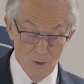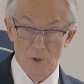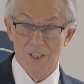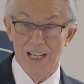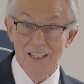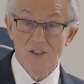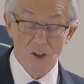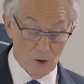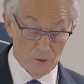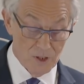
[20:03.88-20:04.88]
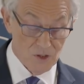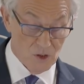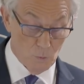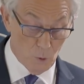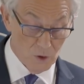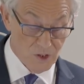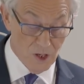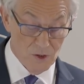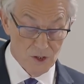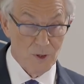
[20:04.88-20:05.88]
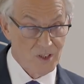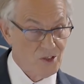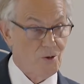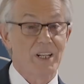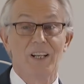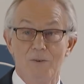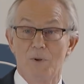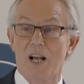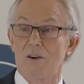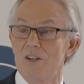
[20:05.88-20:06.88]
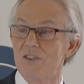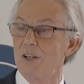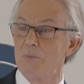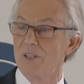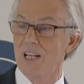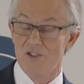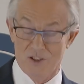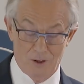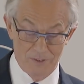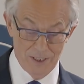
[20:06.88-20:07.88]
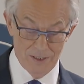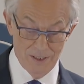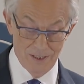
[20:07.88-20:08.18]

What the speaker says: with intolerance towards those who are struggling with our interpretation of it,